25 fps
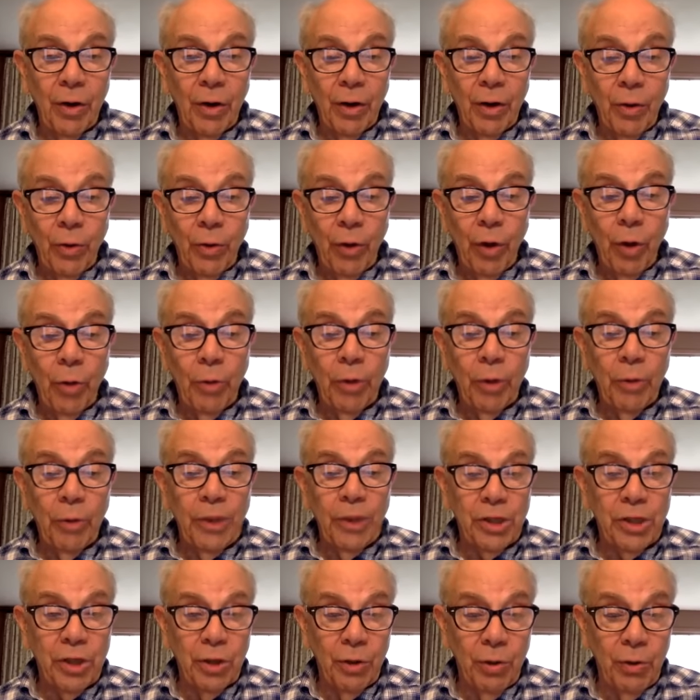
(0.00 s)
We hope it'll
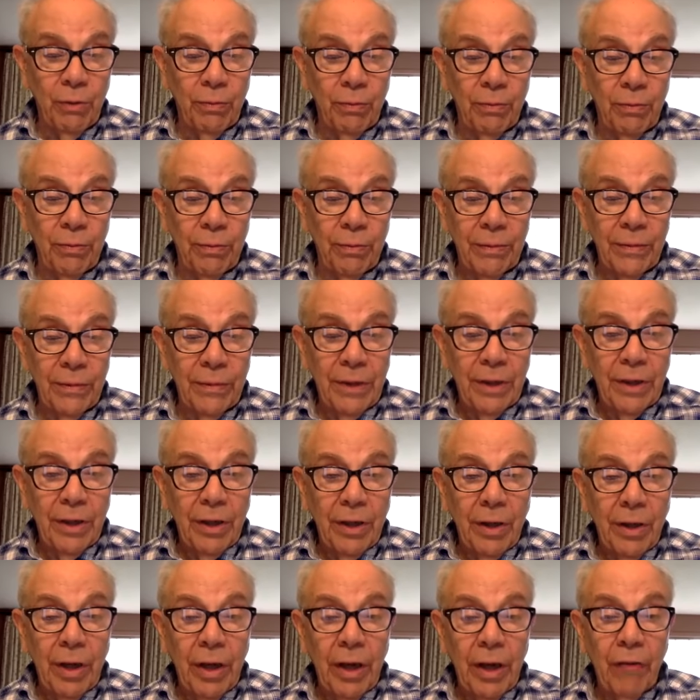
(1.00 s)
be soon.
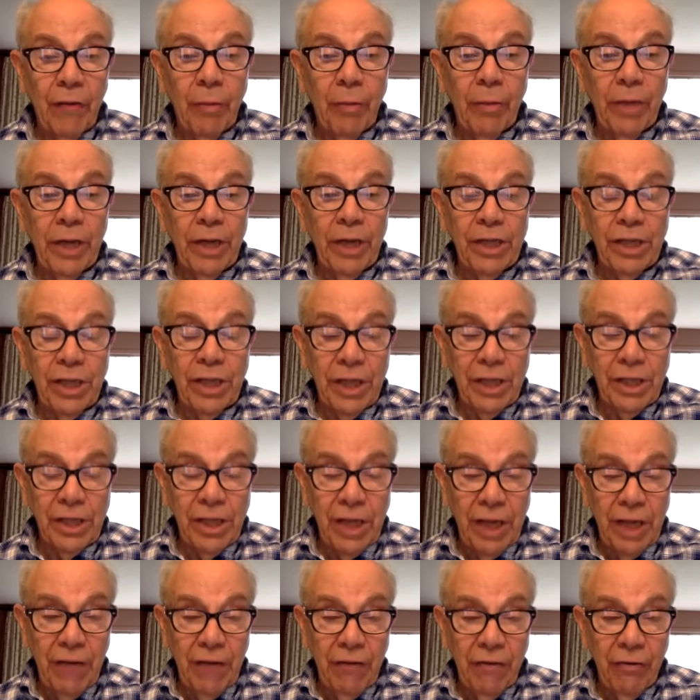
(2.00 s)
Everybody stay
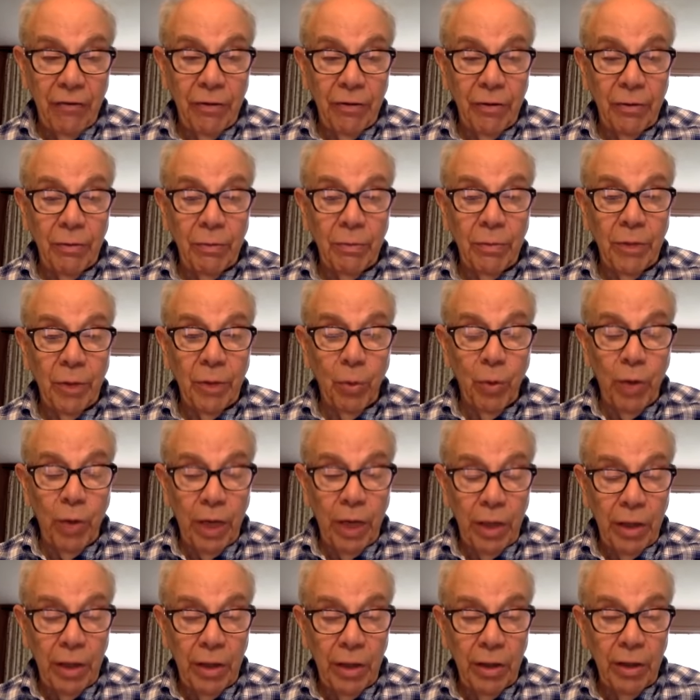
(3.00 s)
safe. Be
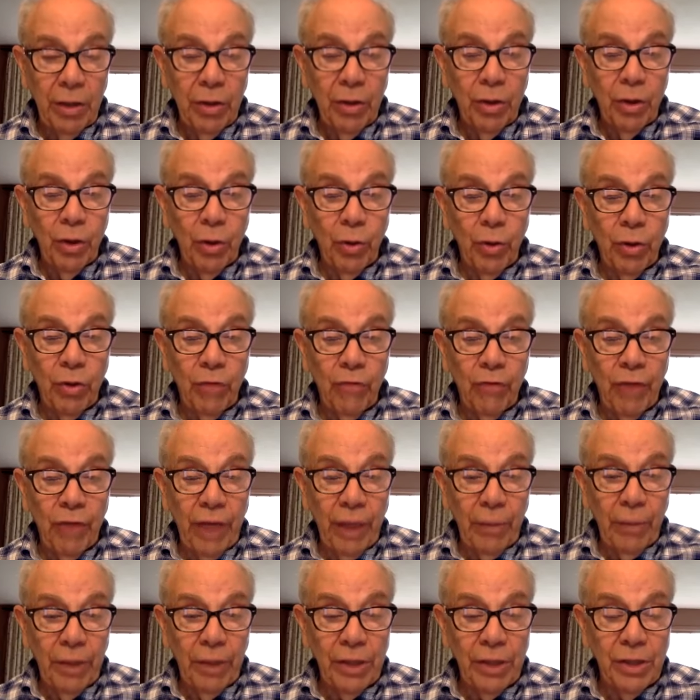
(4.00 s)
well. You and your
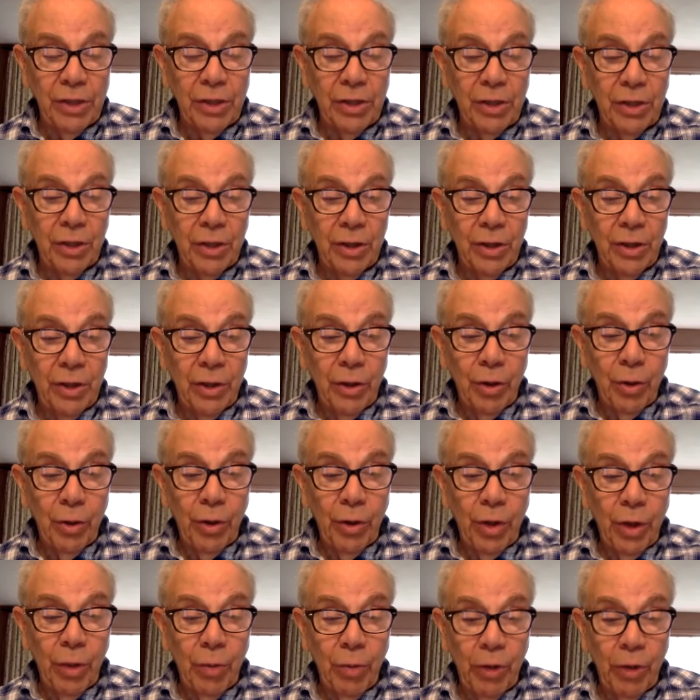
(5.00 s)
families, you're
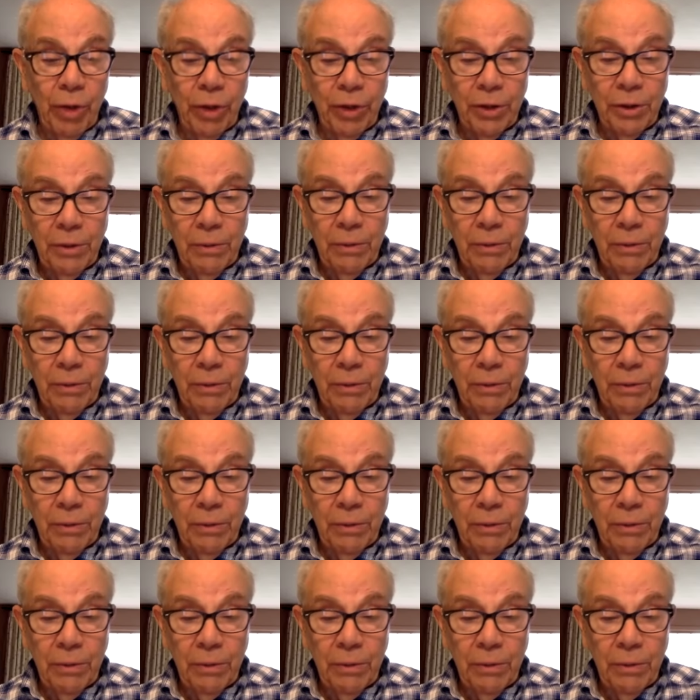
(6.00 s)
in our prayers.